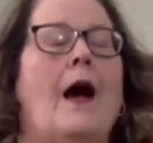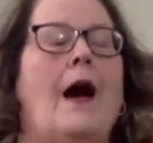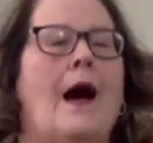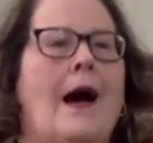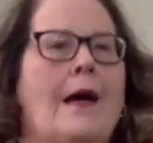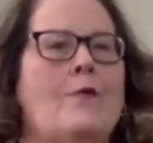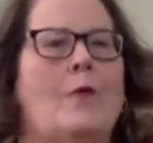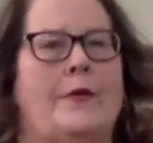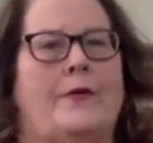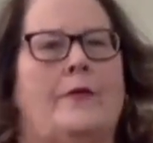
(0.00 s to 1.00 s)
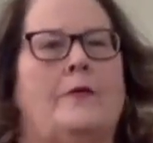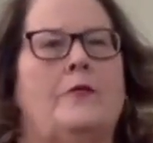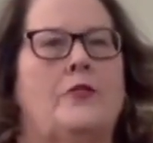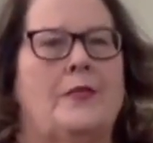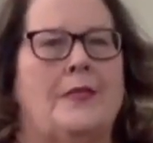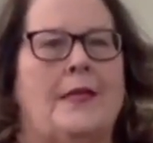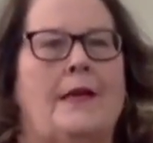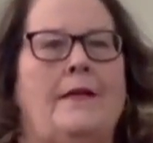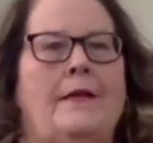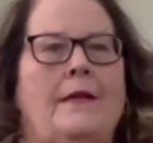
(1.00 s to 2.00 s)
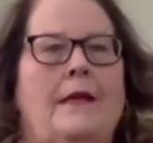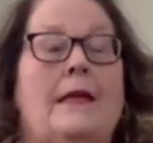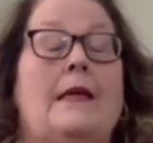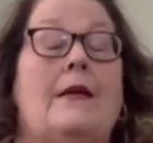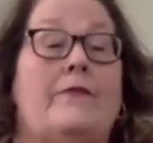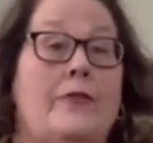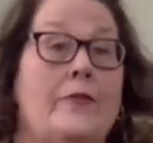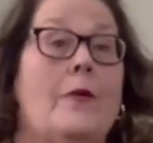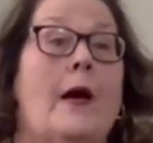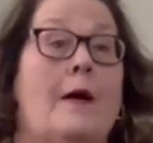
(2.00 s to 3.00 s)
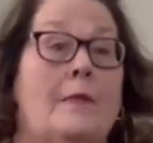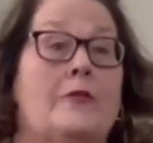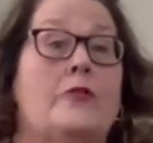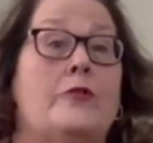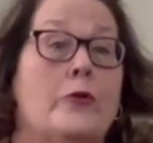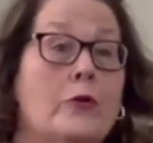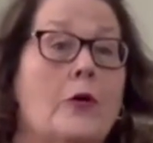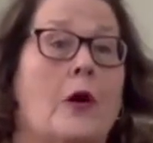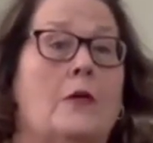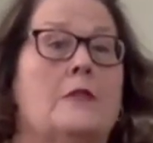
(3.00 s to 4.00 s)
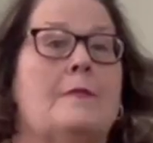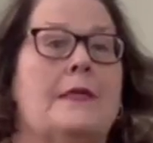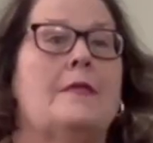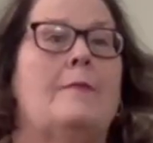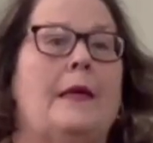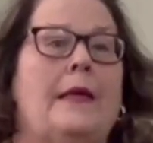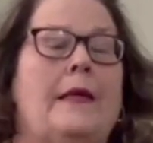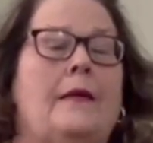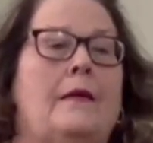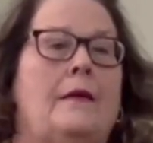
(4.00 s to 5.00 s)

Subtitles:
I wonder, she said, if you know how much your calls meant to me.